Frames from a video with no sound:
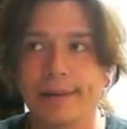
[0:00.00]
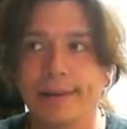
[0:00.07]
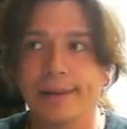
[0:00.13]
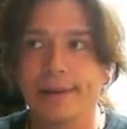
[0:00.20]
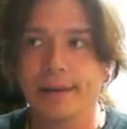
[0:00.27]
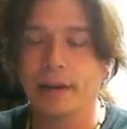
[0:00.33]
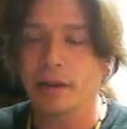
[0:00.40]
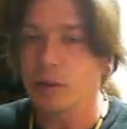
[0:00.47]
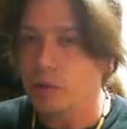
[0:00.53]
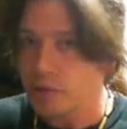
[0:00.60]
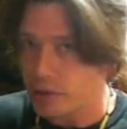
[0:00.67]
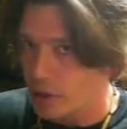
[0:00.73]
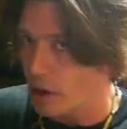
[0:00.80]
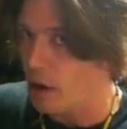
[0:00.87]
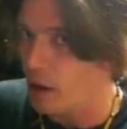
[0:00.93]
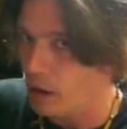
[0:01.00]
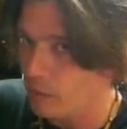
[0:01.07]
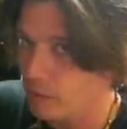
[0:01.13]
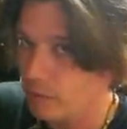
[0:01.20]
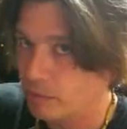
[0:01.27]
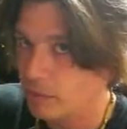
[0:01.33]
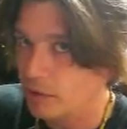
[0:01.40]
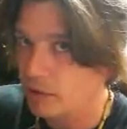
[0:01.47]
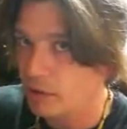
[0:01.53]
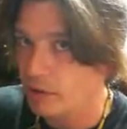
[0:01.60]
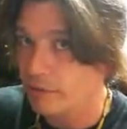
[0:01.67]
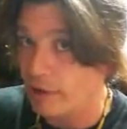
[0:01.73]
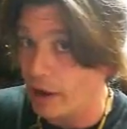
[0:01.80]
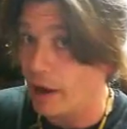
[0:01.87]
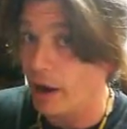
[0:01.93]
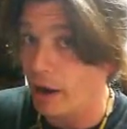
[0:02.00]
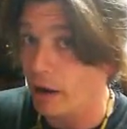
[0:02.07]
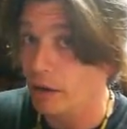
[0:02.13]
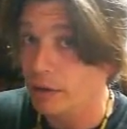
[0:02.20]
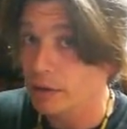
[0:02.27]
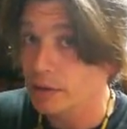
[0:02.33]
an enclosed column of air